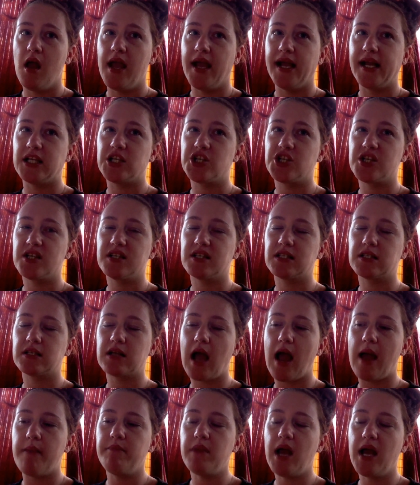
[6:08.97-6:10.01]
It's just,
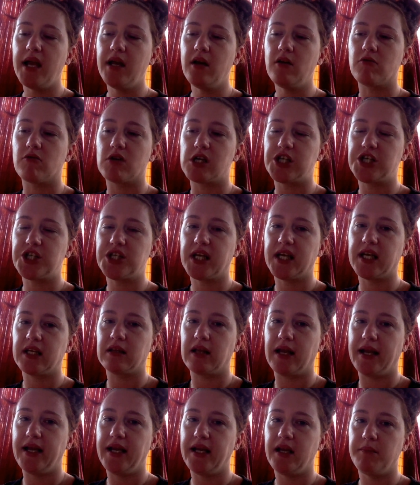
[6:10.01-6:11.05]
I'm not in a rush to get
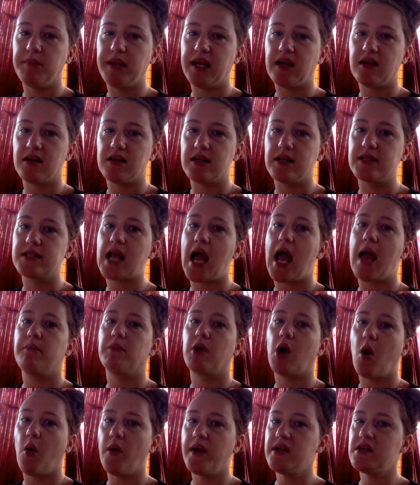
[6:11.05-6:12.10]
lighting because I'm
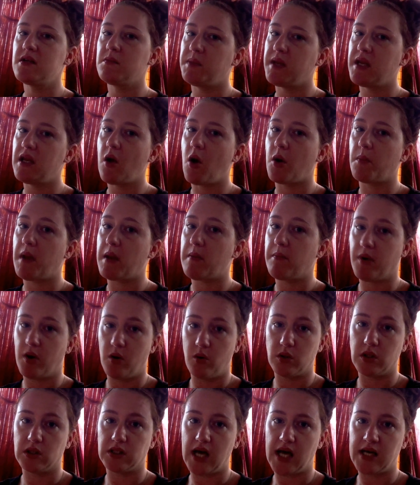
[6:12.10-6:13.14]
going to be on my boat
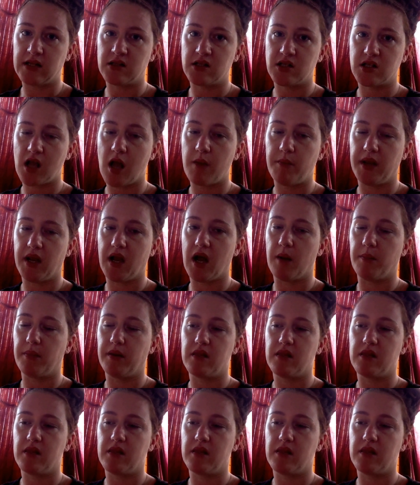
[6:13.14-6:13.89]
a lot coming up.